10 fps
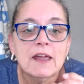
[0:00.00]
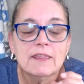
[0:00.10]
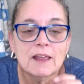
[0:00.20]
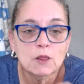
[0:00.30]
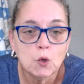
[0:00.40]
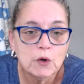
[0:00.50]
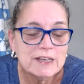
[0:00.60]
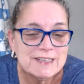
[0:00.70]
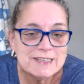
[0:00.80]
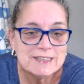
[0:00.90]
that Lori
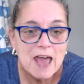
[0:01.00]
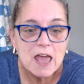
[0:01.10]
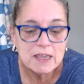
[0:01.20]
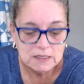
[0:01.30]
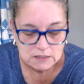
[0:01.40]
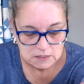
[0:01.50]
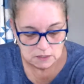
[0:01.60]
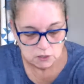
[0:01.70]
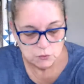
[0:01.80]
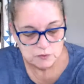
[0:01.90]
designed
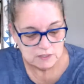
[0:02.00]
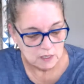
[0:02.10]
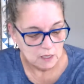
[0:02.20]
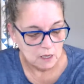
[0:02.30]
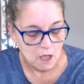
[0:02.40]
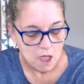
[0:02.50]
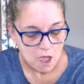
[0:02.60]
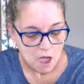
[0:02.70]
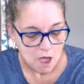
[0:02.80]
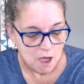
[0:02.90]
using
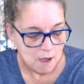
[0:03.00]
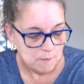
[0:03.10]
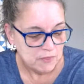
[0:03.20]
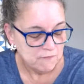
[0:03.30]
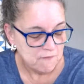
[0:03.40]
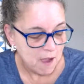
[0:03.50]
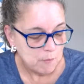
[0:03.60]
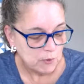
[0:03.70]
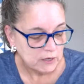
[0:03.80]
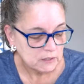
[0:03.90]
the
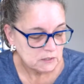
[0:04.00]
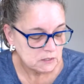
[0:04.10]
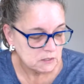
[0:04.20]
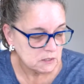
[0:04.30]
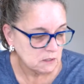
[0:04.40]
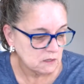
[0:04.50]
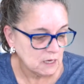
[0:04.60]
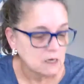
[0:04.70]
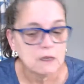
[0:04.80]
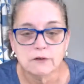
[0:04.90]
fabrics
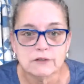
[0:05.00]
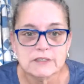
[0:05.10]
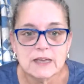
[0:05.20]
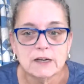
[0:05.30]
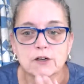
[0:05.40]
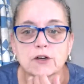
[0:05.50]
that another designer